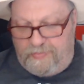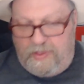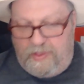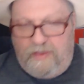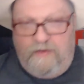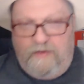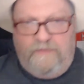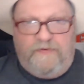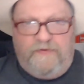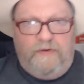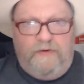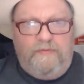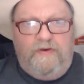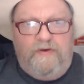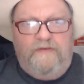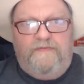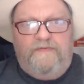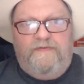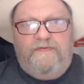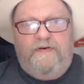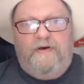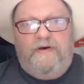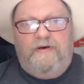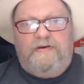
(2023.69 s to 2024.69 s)
I think we've
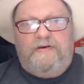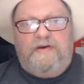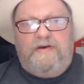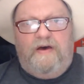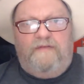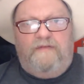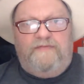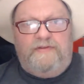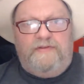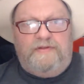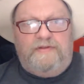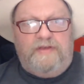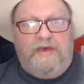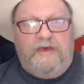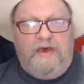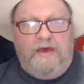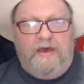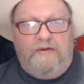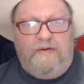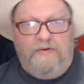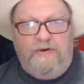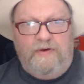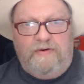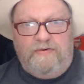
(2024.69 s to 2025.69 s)
covered the
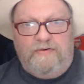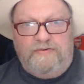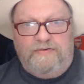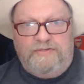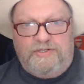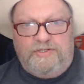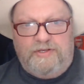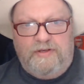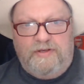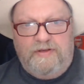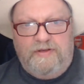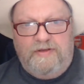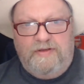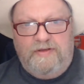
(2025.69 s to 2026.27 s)
aerials,